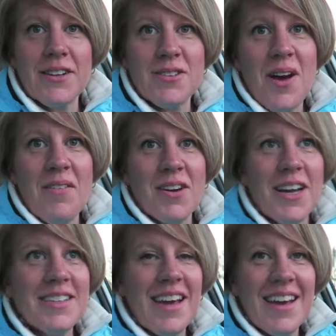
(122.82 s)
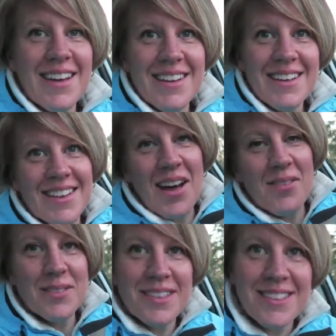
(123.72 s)
here, so have a great day.
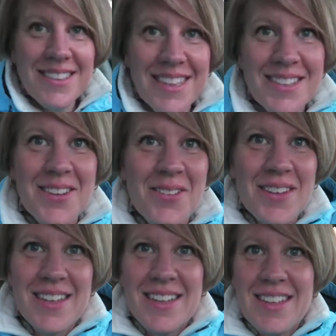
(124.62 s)
Loves, see you soon.